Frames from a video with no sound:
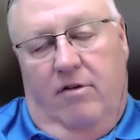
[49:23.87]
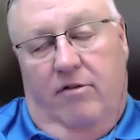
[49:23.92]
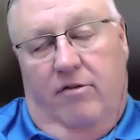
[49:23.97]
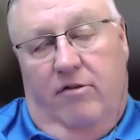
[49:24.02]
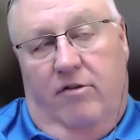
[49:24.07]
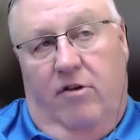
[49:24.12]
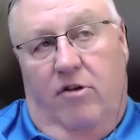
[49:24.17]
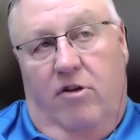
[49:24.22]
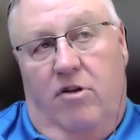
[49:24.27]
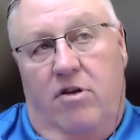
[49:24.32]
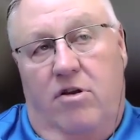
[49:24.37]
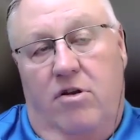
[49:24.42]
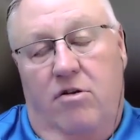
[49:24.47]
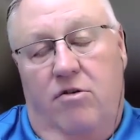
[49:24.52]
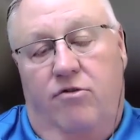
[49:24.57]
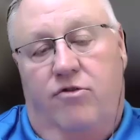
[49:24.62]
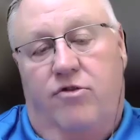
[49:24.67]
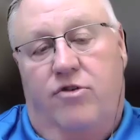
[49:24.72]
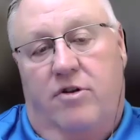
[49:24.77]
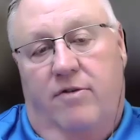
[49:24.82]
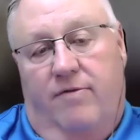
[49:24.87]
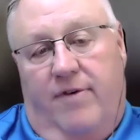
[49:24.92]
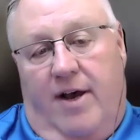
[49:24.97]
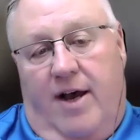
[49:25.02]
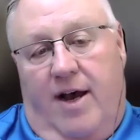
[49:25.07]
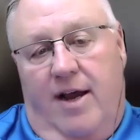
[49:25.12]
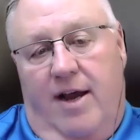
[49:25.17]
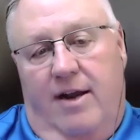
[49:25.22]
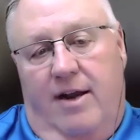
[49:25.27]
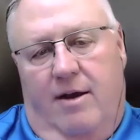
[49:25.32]
there's a huge
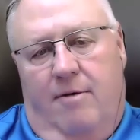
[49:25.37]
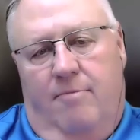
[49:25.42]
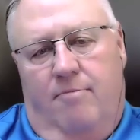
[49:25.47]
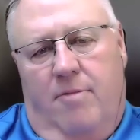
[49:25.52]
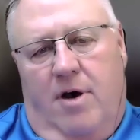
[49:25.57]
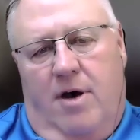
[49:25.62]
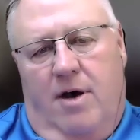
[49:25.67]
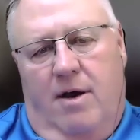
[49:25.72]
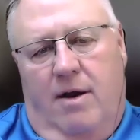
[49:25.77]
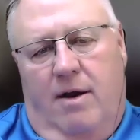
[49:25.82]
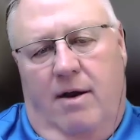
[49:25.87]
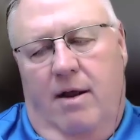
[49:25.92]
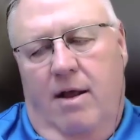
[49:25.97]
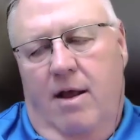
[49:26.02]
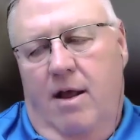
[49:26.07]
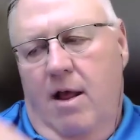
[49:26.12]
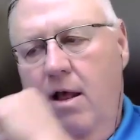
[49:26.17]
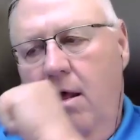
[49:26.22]
divide among